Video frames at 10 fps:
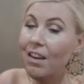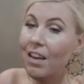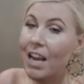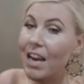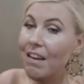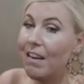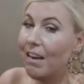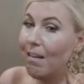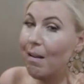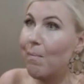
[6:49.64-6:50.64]
and it
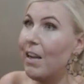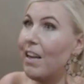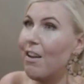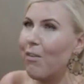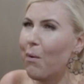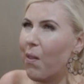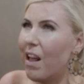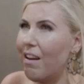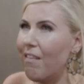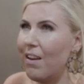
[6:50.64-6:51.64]
tastes like bacon. It's got that
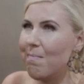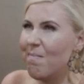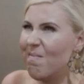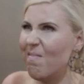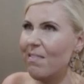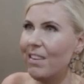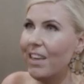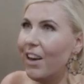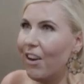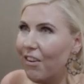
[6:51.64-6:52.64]
lovely, mm. you
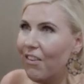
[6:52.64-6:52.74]
know.